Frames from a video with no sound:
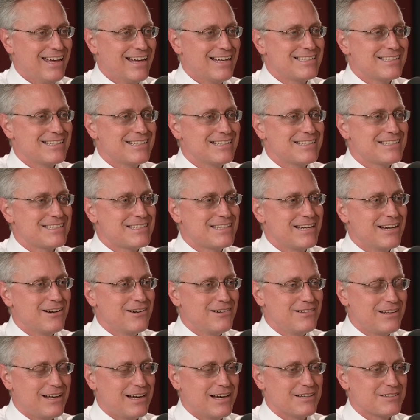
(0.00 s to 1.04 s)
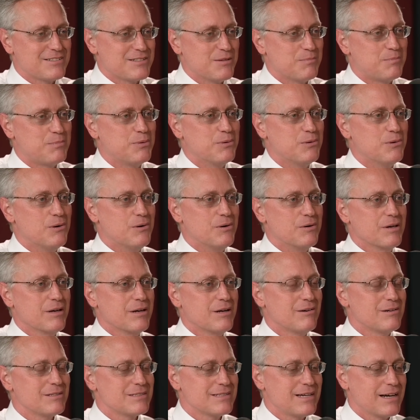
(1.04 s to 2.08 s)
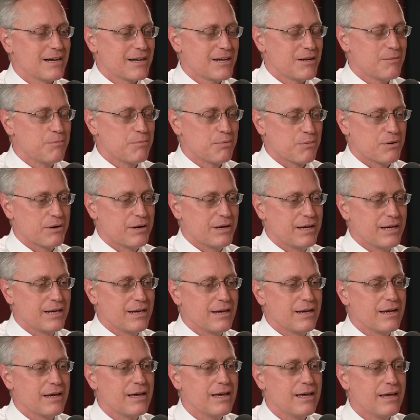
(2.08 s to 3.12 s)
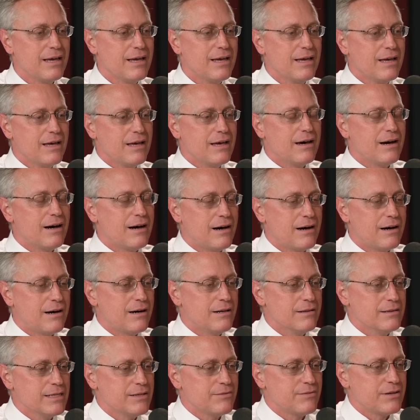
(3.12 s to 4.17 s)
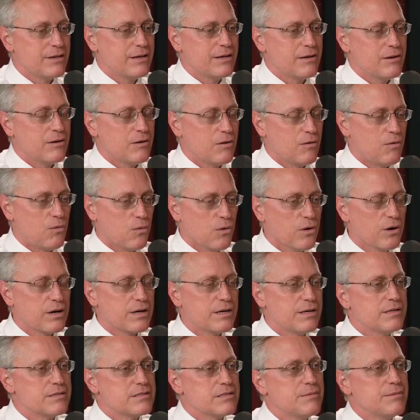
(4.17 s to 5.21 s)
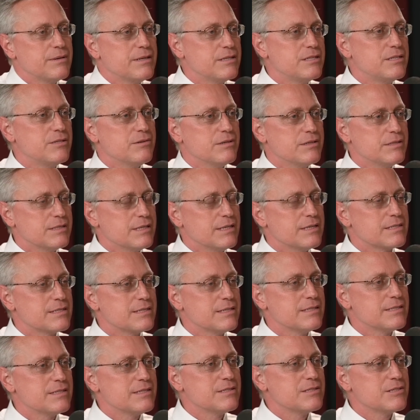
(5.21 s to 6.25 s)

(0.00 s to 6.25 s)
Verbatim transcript: It's going to sterilize the pool. You know, it's not going to bring a living organism into existence.